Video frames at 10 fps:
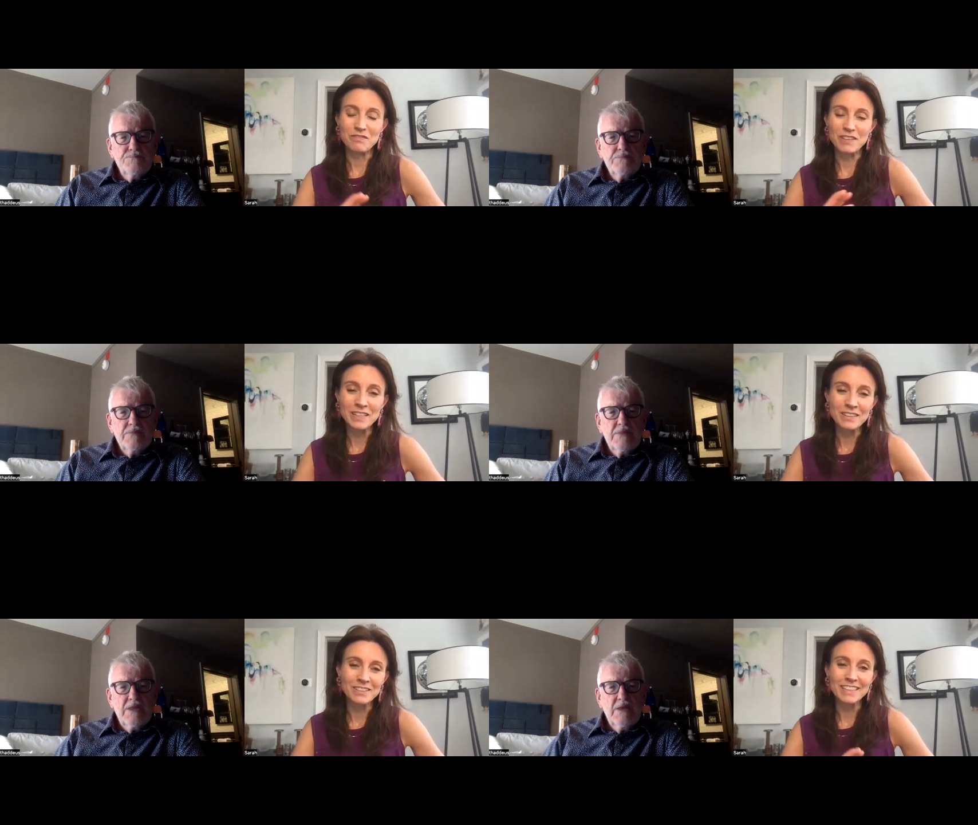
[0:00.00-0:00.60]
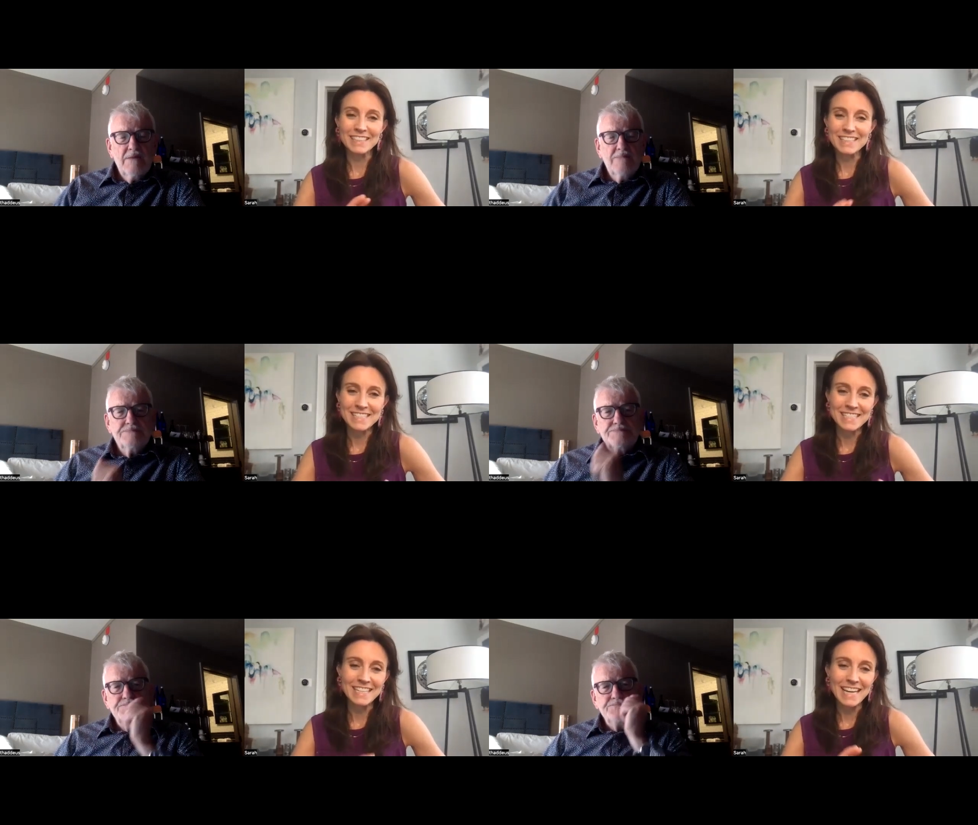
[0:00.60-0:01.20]
Speaker 1: feel and
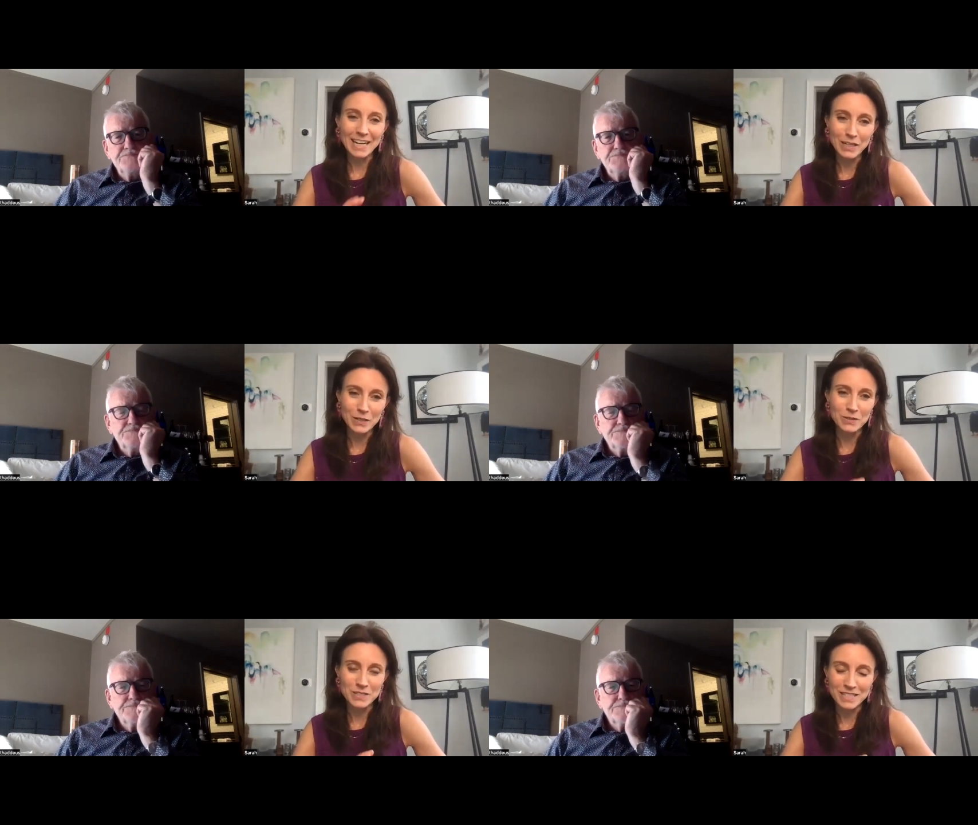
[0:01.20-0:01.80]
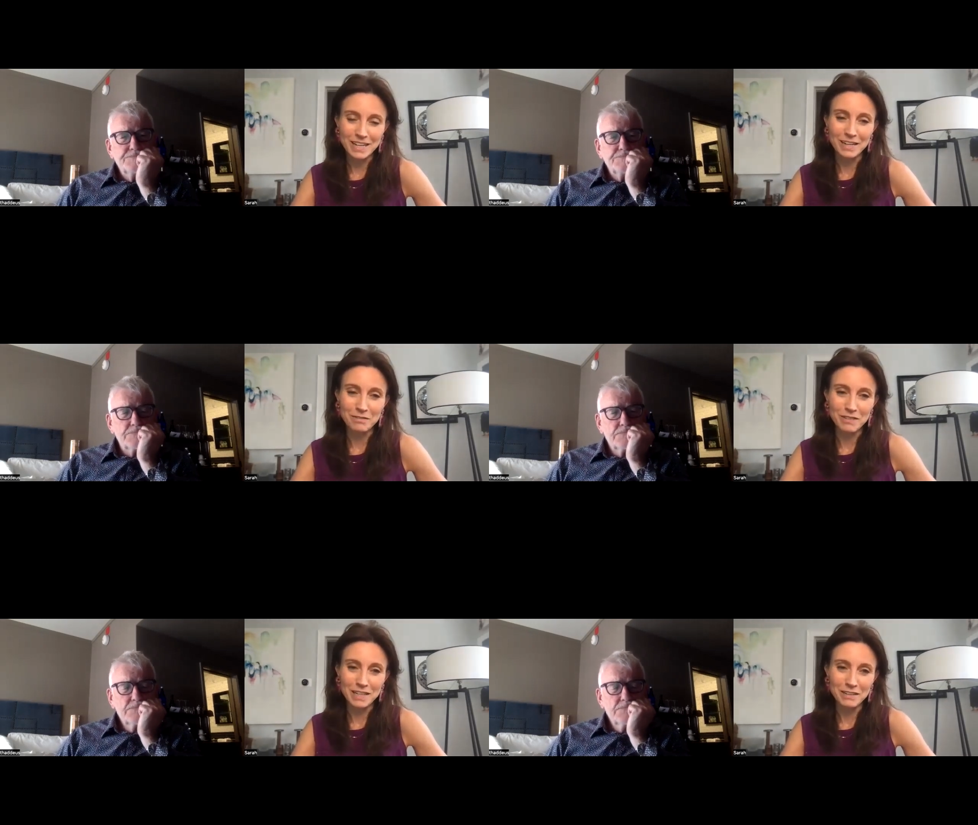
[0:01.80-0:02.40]
see echoes
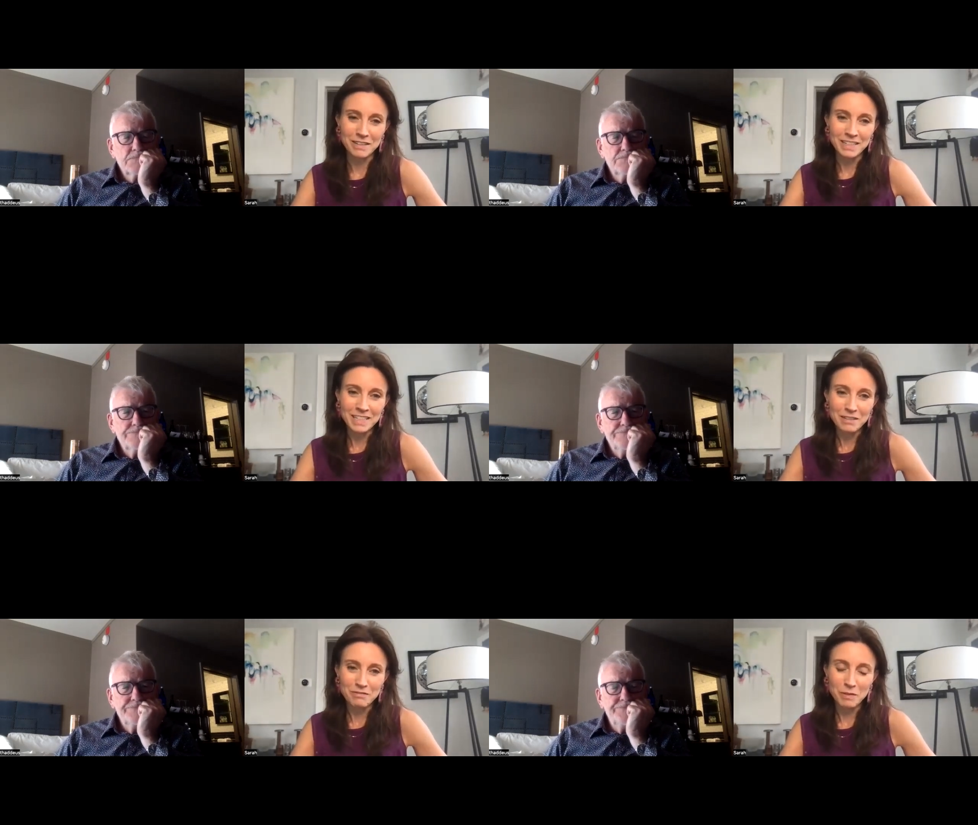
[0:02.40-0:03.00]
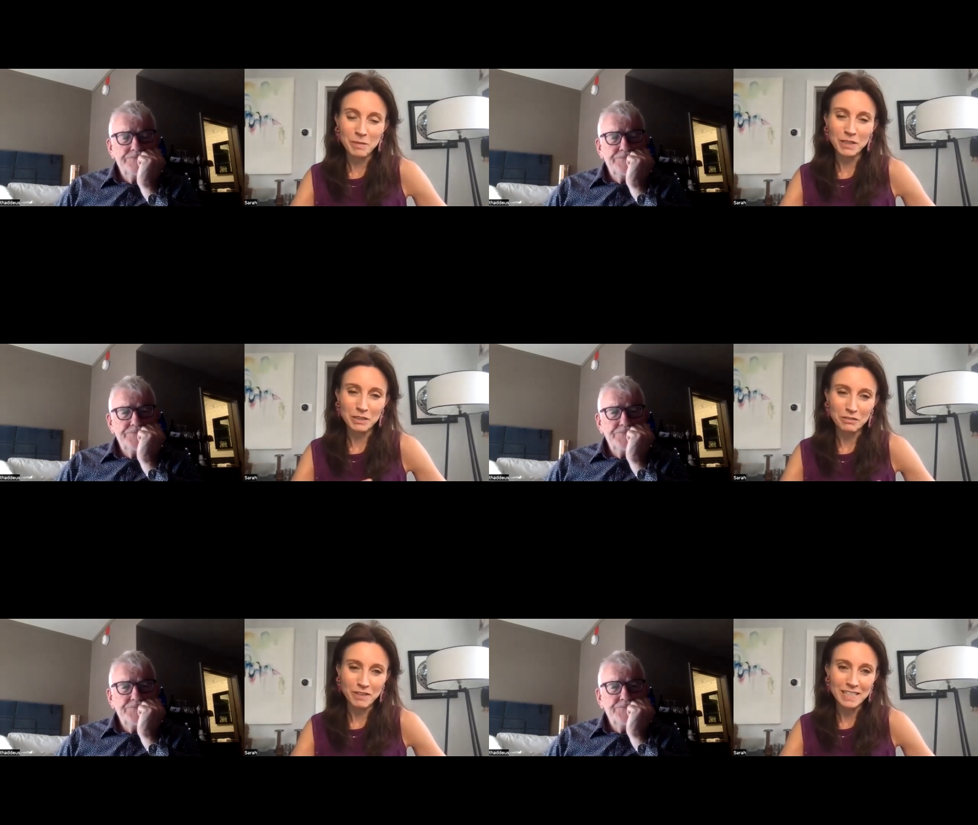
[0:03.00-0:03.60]
of, uh,
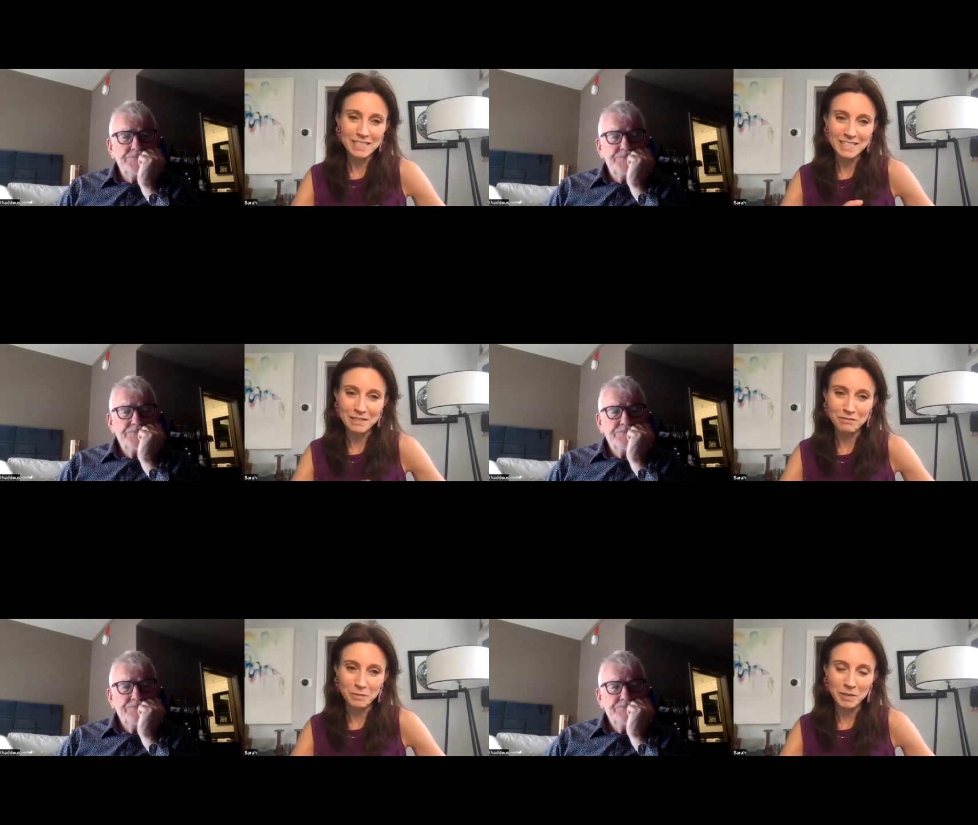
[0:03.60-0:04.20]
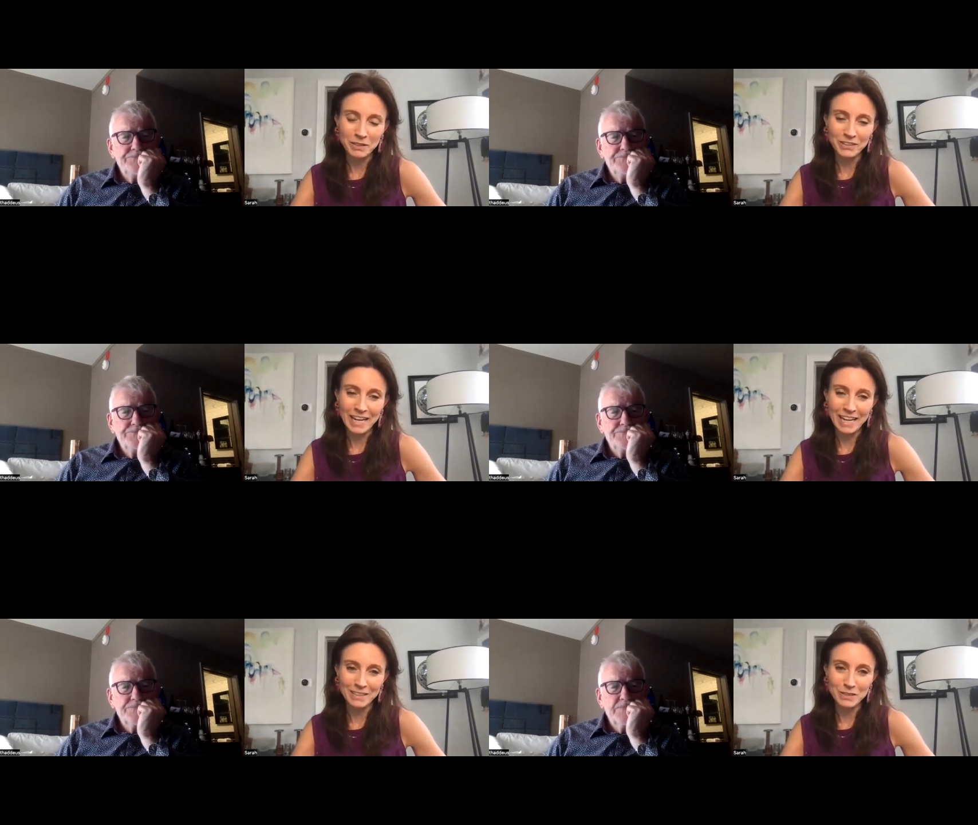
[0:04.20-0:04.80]
familiar faces and familiar
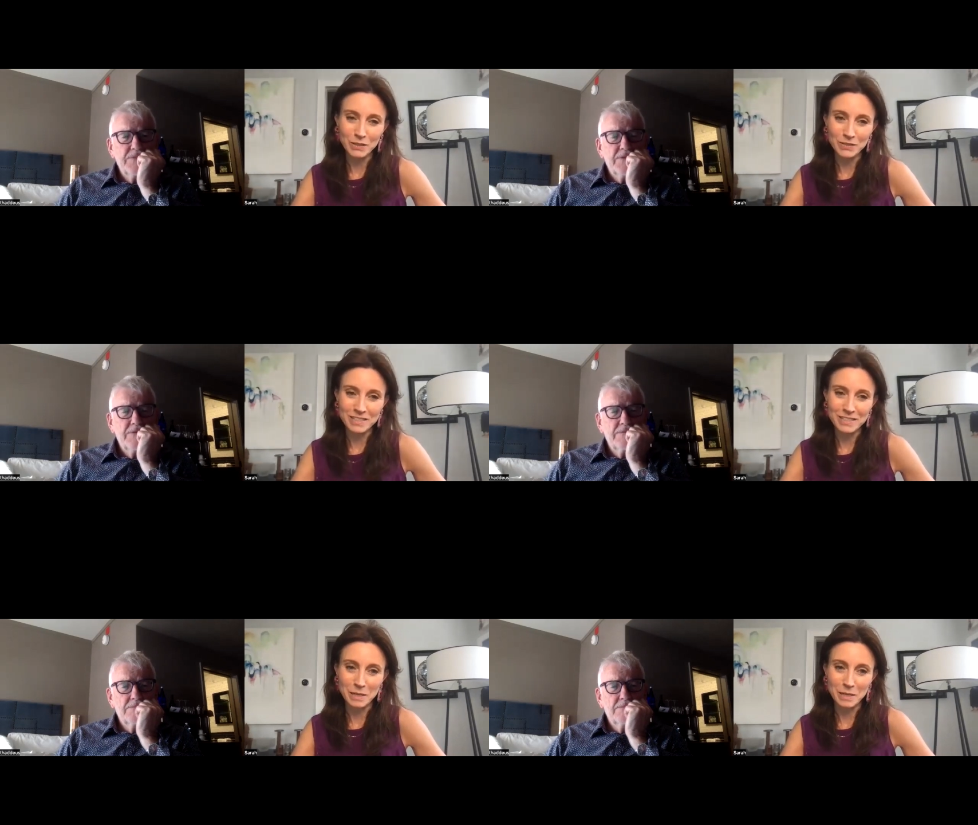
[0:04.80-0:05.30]
attitudes in